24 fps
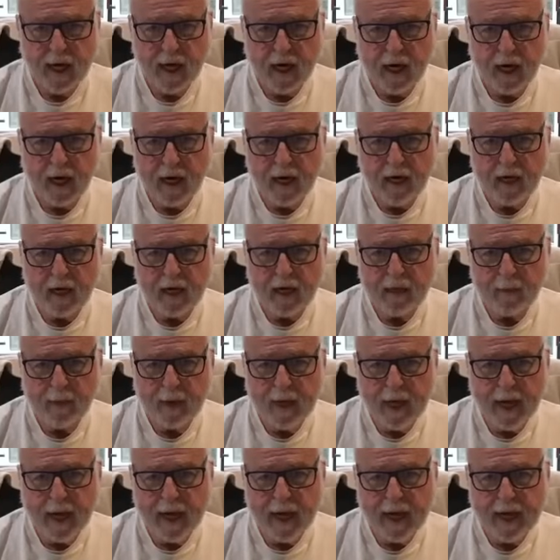
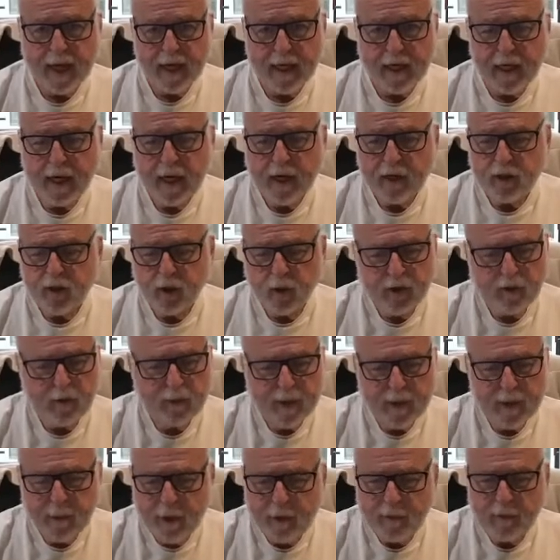And so there have
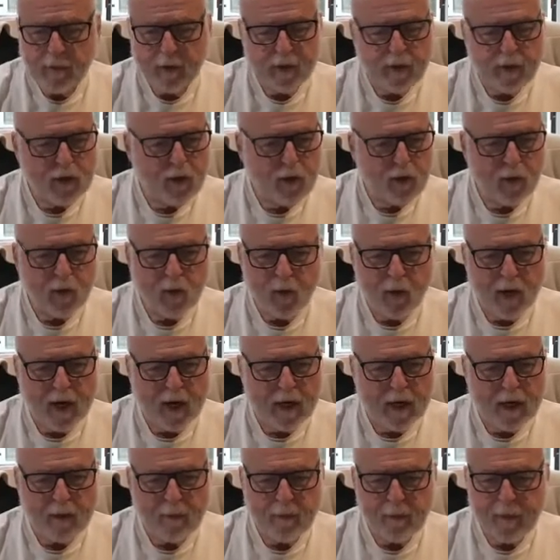been,
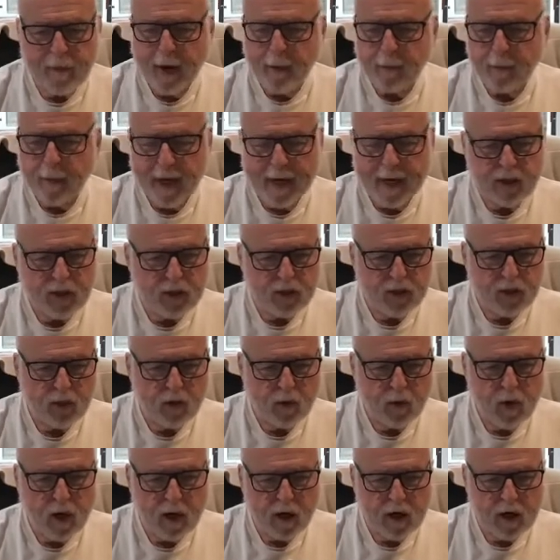patients
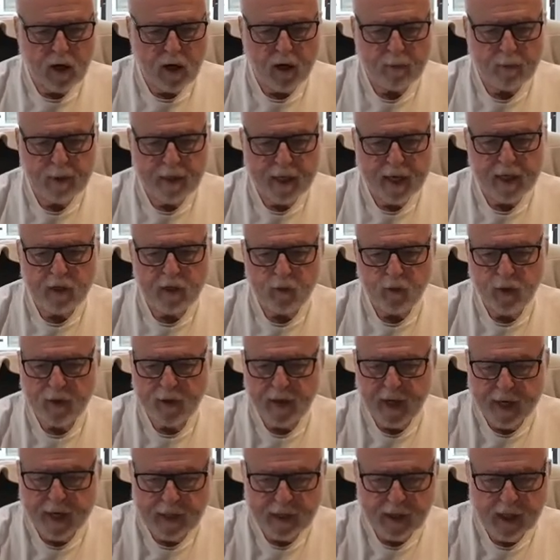who are complicated with
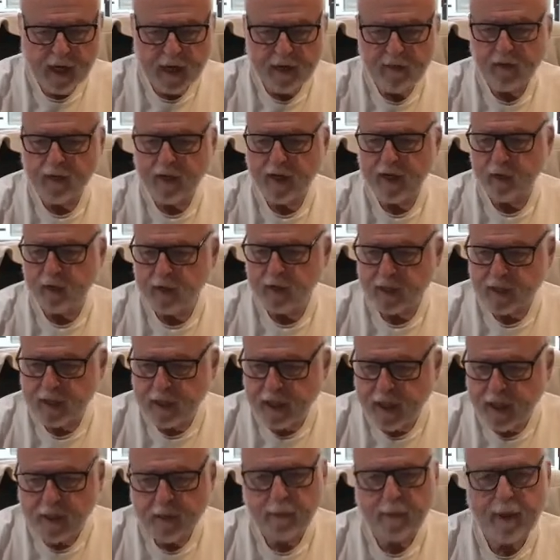HIV, with
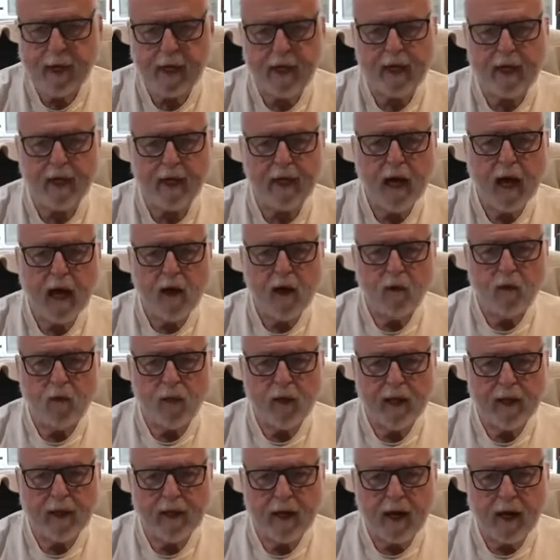TB,
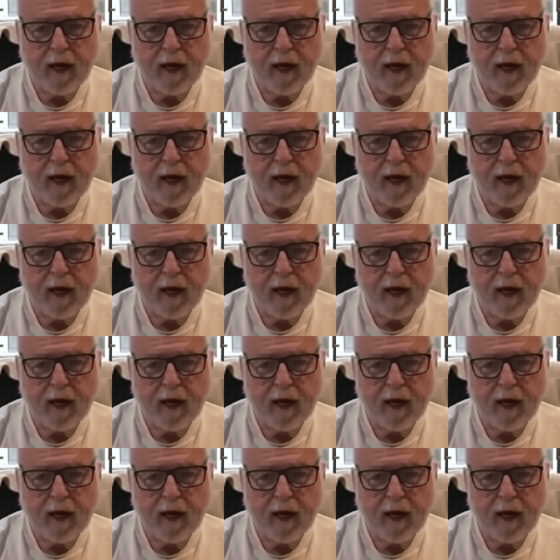with,